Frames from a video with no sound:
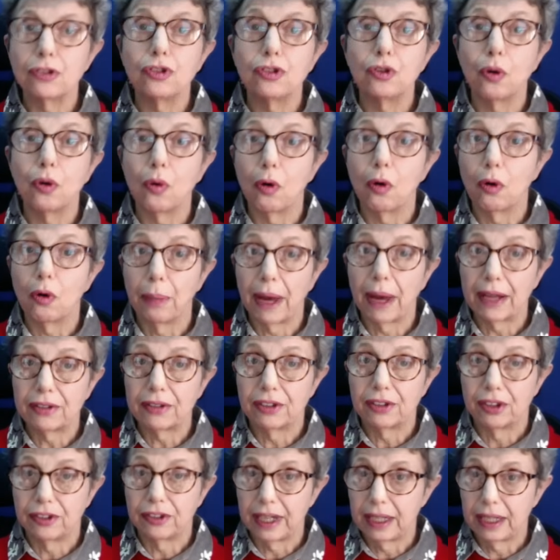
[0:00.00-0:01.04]
Door
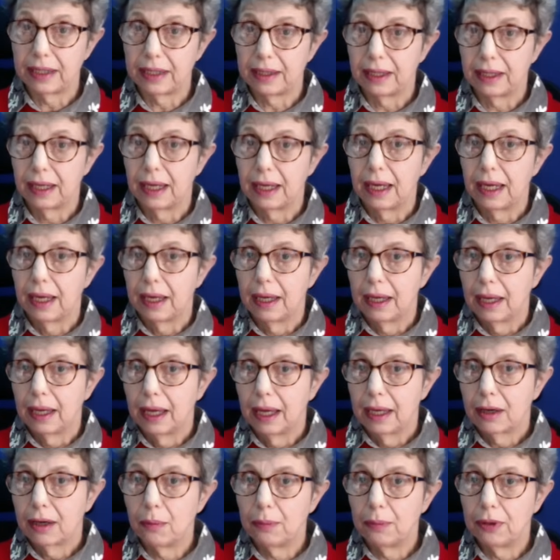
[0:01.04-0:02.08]
battered in,
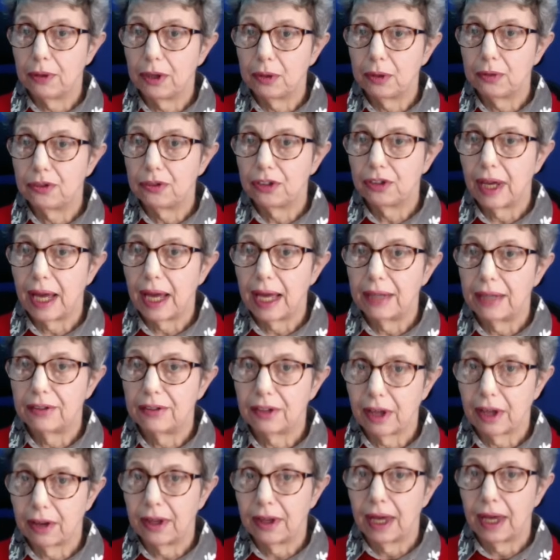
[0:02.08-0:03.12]
computer
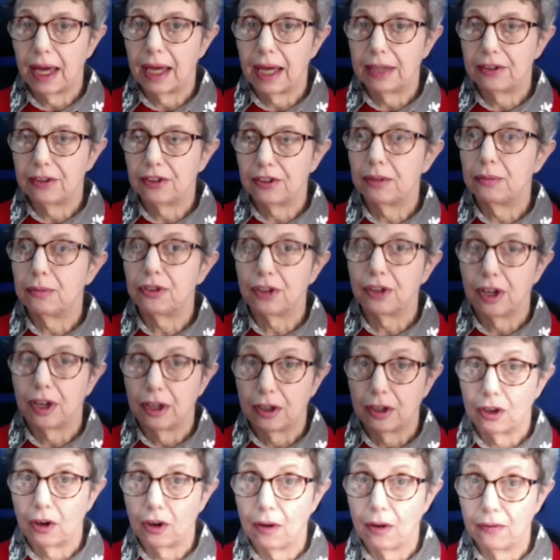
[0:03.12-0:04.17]
and other items
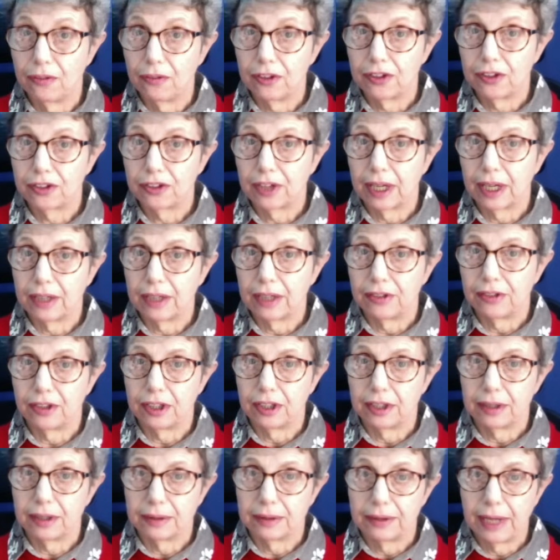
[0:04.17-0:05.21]

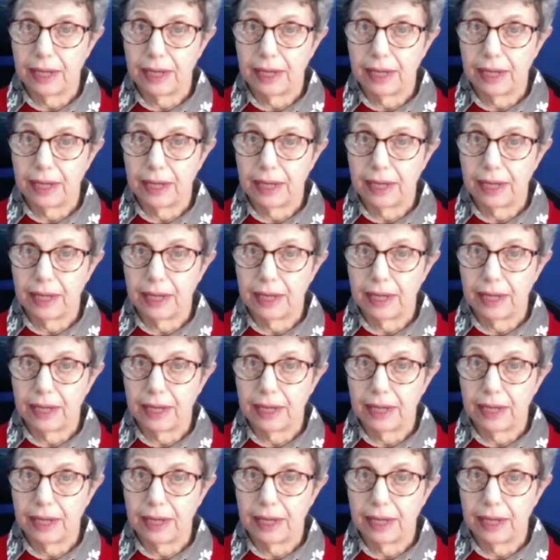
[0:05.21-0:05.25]
confiscated.